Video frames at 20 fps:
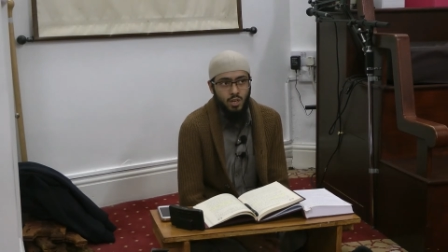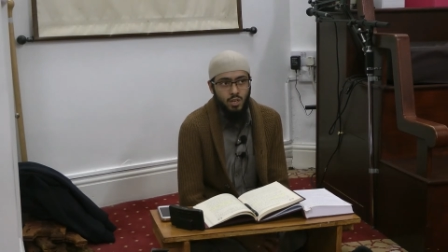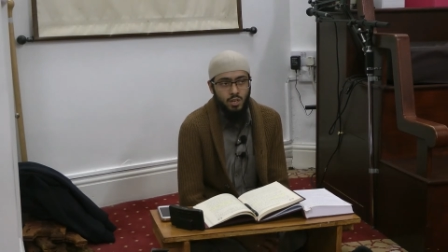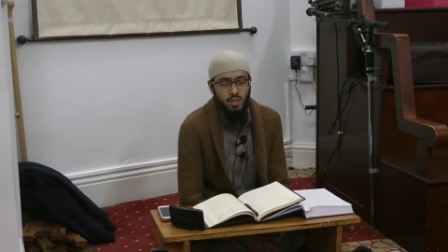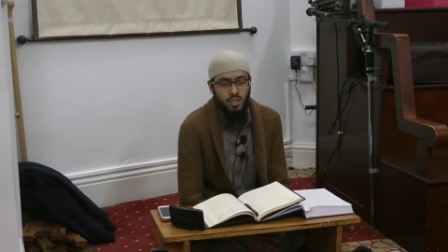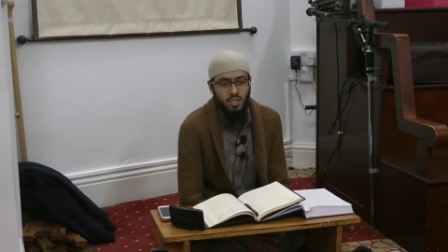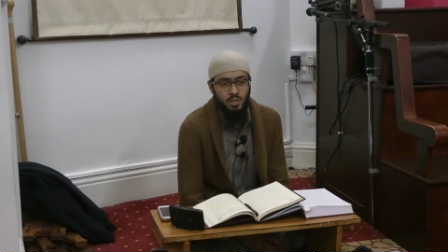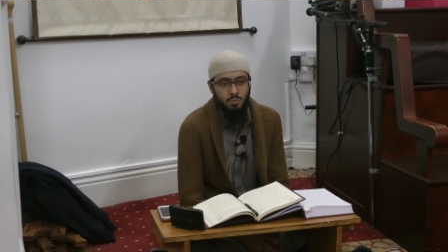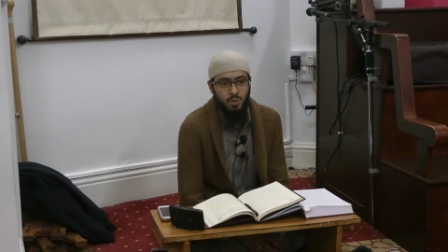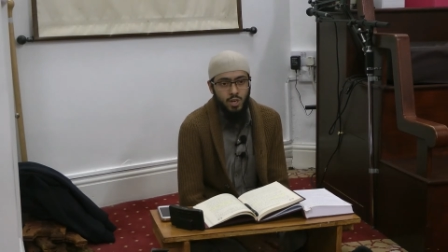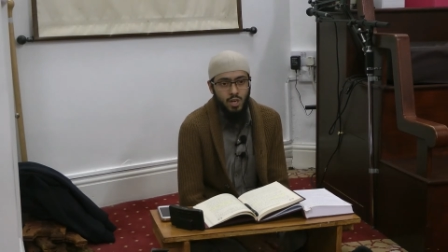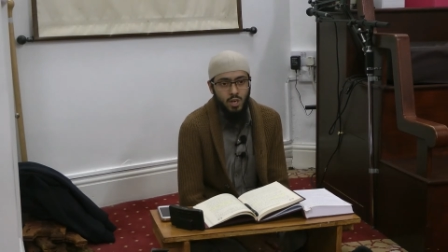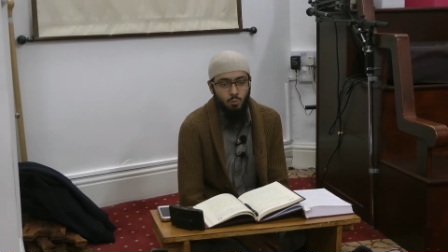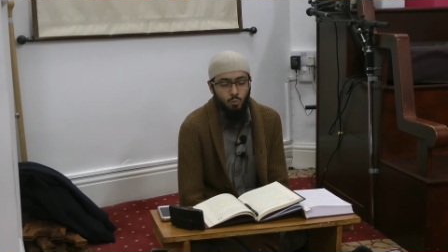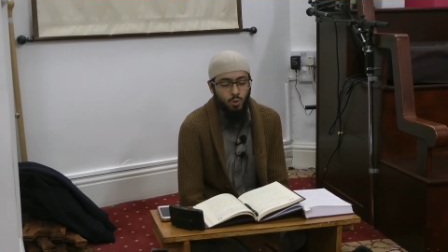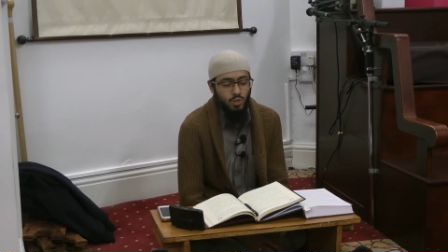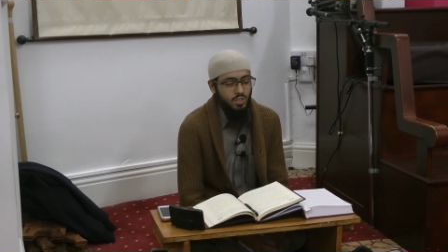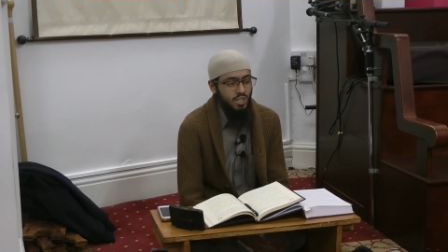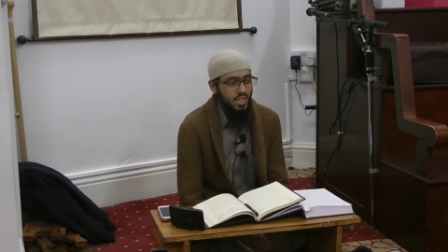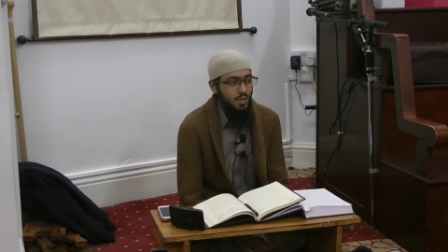alayhima
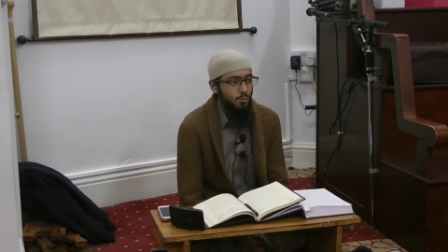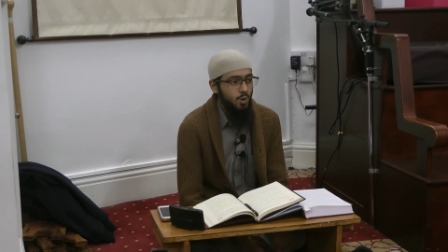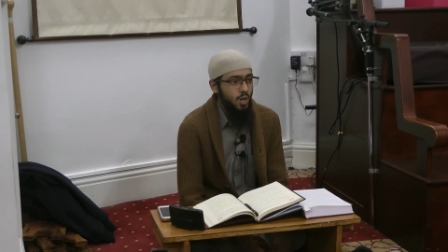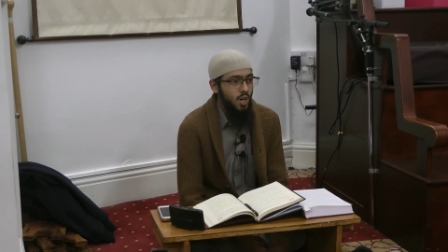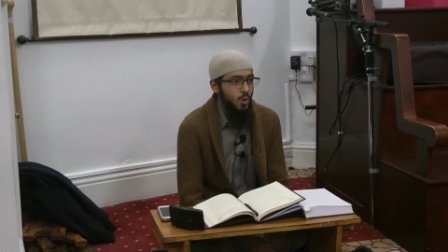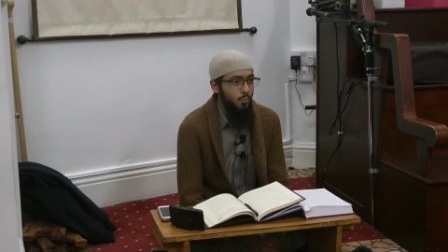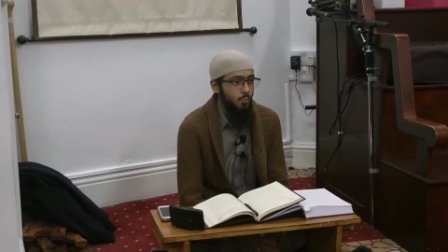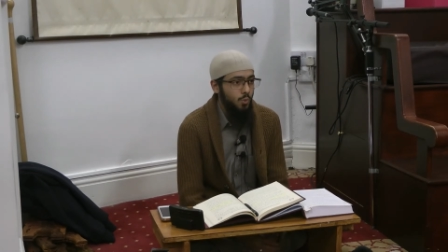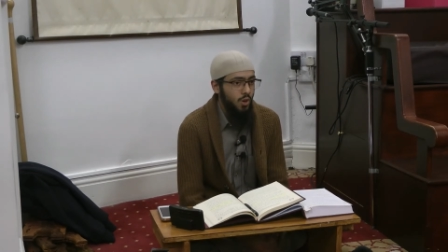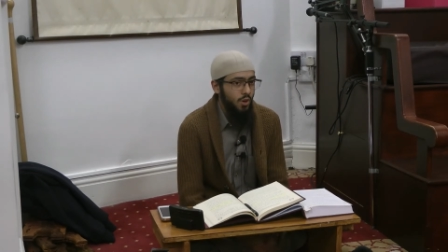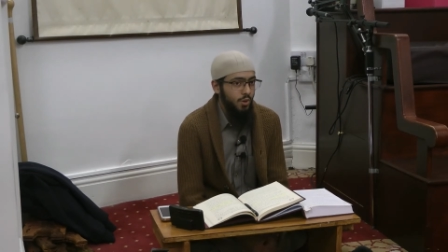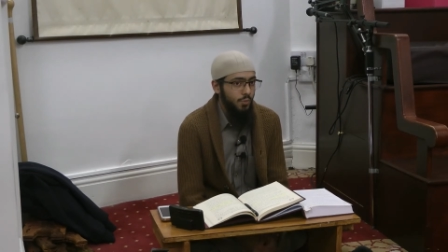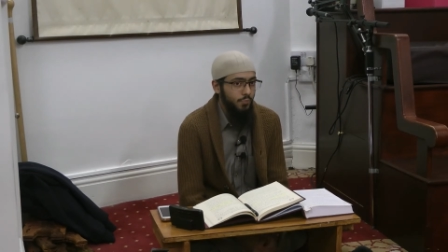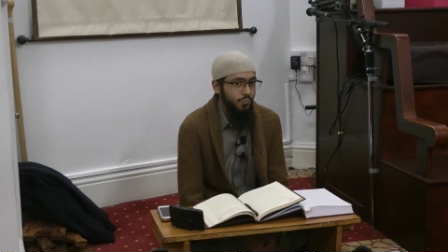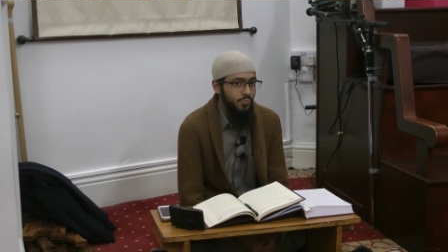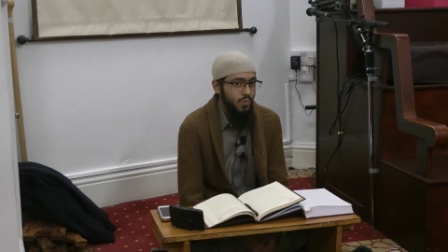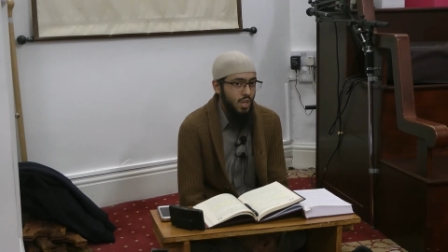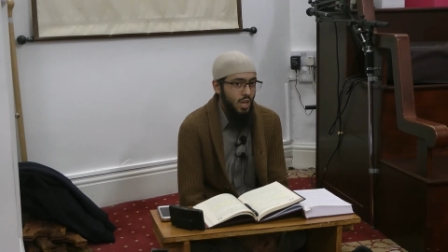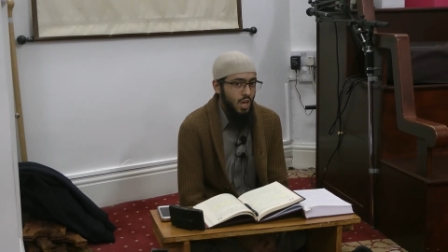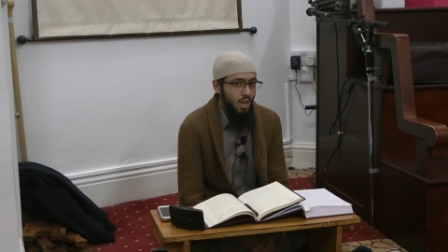what they were upon
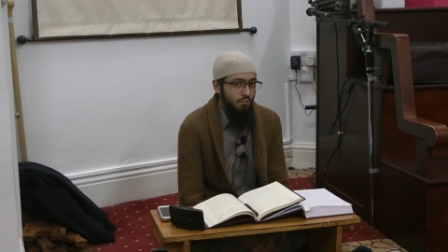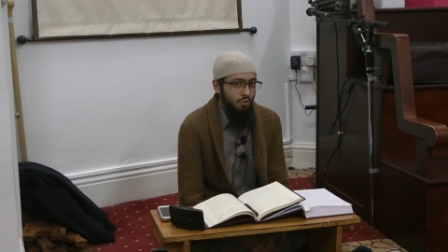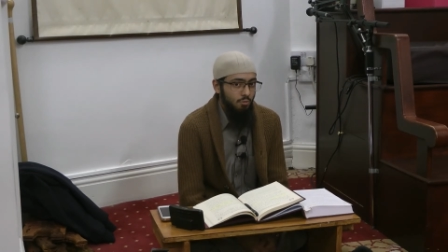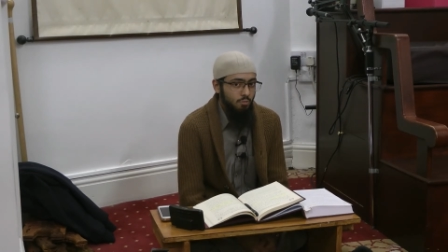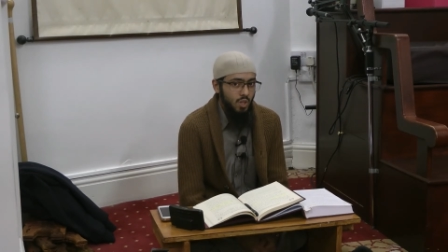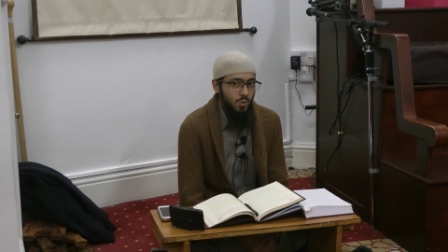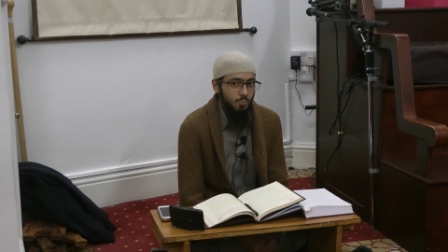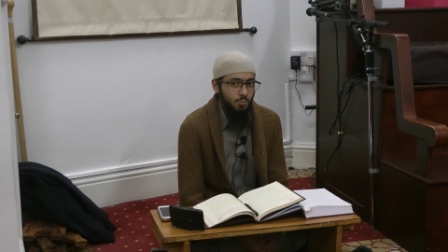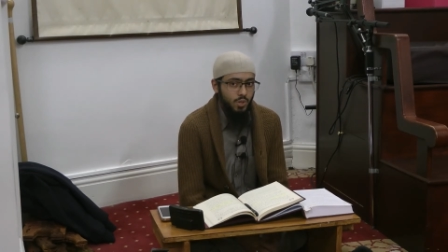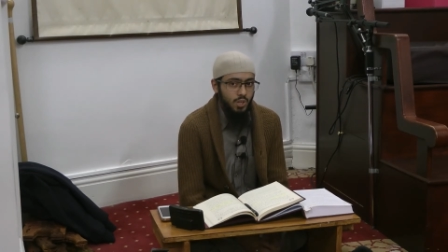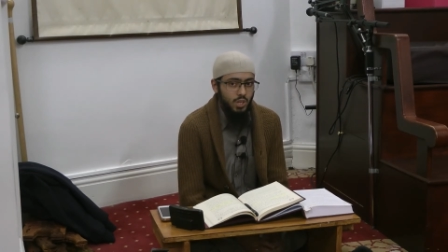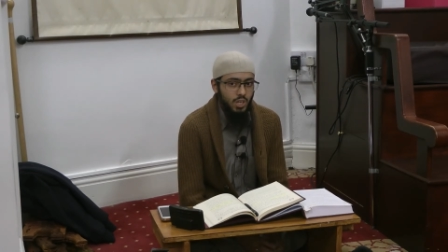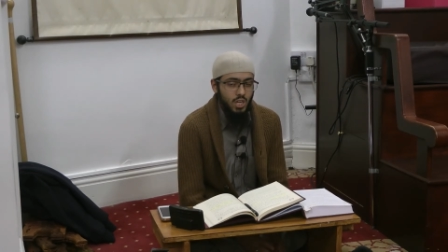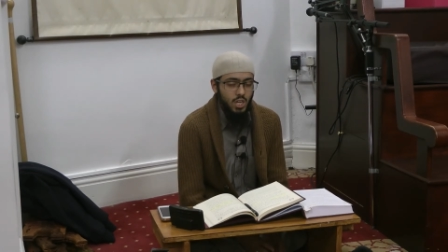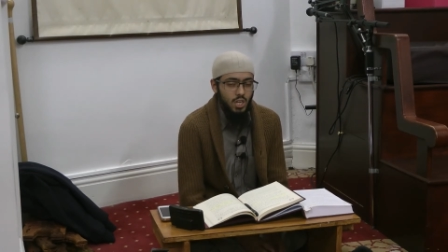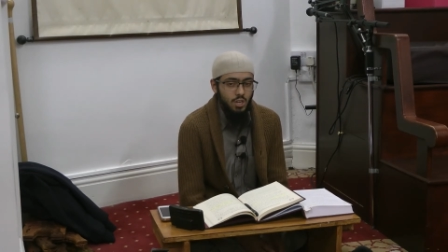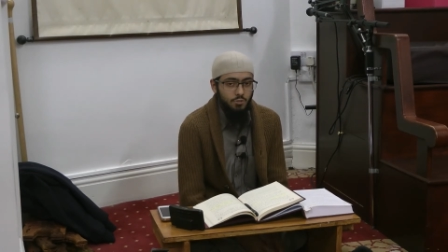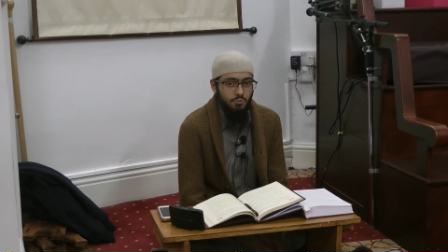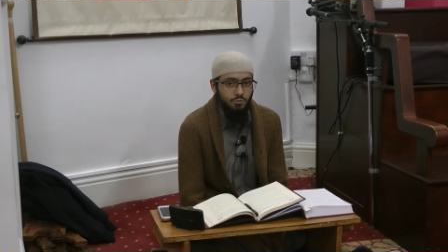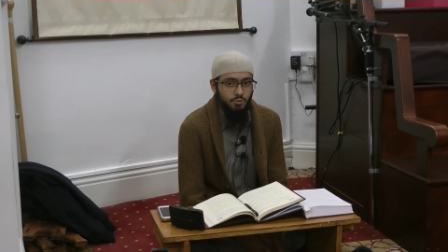from the
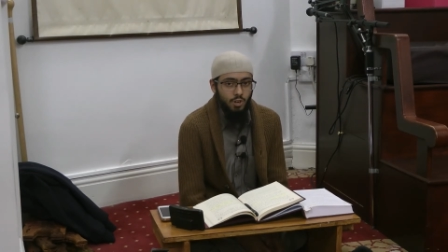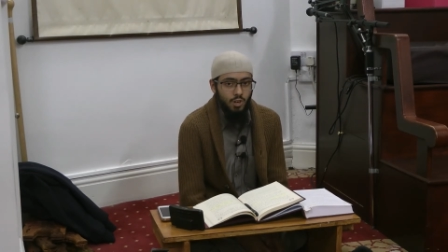belief